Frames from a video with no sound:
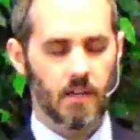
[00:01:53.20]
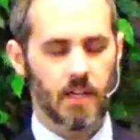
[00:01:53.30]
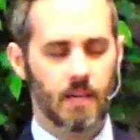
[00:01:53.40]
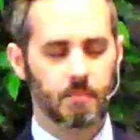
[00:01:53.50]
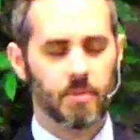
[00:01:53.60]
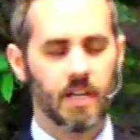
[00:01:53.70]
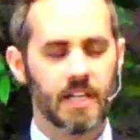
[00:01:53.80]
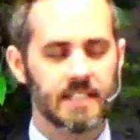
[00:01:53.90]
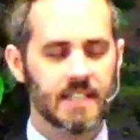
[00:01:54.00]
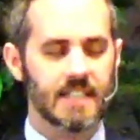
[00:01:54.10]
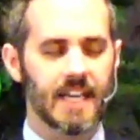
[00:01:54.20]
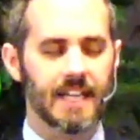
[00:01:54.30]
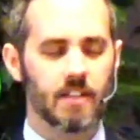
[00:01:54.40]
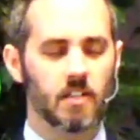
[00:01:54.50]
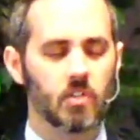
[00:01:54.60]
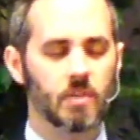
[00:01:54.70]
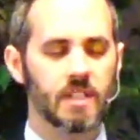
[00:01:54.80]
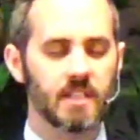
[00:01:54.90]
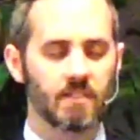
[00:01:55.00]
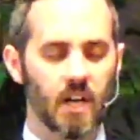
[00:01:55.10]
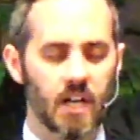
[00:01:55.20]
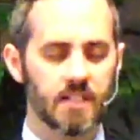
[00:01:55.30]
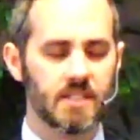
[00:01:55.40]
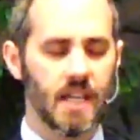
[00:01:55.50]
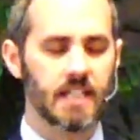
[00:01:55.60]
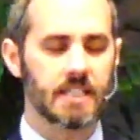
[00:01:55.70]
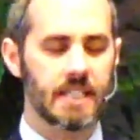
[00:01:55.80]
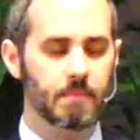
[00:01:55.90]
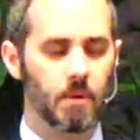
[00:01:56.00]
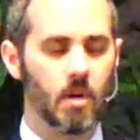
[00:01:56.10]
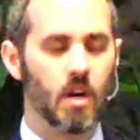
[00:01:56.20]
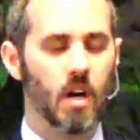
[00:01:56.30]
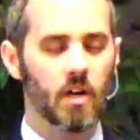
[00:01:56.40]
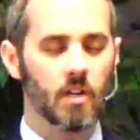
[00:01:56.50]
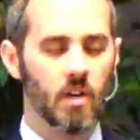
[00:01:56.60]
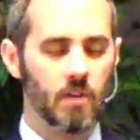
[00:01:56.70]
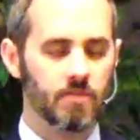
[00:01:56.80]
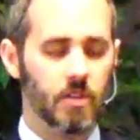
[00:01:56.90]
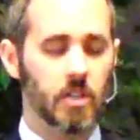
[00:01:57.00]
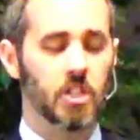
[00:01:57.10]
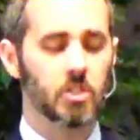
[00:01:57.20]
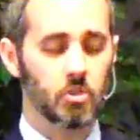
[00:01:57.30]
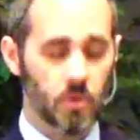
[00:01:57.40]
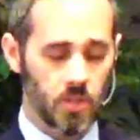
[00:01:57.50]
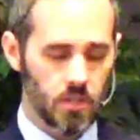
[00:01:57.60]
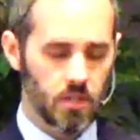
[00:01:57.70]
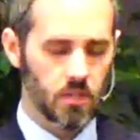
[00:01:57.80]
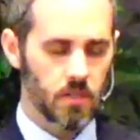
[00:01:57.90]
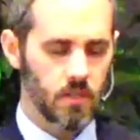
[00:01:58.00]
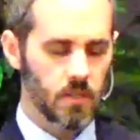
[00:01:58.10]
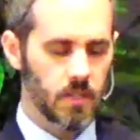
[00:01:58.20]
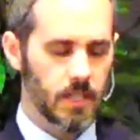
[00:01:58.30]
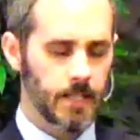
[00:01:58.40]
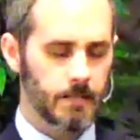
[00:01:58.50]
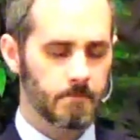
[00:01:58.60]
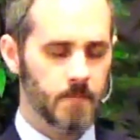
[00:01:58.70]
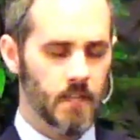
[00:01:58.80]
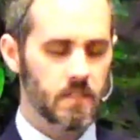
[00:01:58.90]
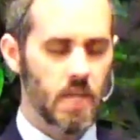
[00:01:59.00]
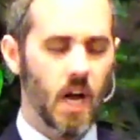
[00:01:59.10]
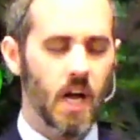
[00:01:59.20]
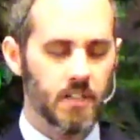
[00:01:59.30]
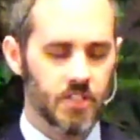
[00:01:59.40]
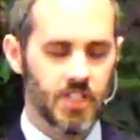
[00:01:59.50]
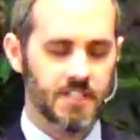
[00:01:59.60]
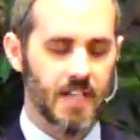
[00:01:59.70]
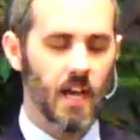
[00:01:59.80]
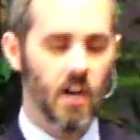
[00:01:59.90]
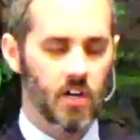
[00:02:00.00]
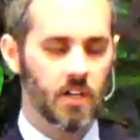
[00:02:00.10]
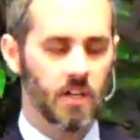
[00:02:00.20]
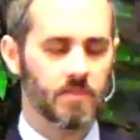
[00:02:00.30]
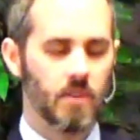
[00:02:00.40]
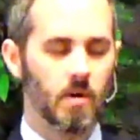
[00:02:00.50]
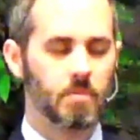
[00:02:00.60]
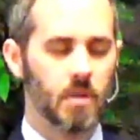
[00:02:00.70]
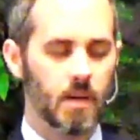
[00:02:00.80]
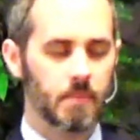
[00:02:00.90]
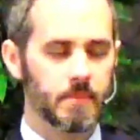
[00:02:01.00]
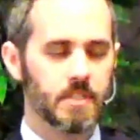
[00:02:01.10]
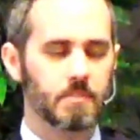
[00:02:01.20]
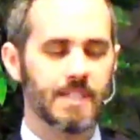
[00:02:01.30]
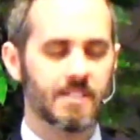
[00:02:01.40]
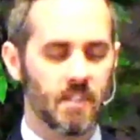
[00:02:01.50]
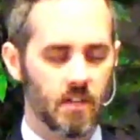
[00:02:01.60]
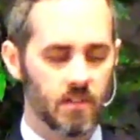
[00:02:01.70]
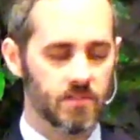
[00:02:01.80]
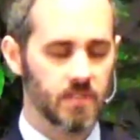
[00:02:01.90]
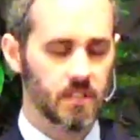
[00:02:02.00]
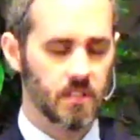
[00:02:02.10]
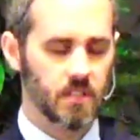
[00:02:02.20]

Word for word: And I pray today that you would give us a deeper hunger for you, not just a hunger for our problems to be solved.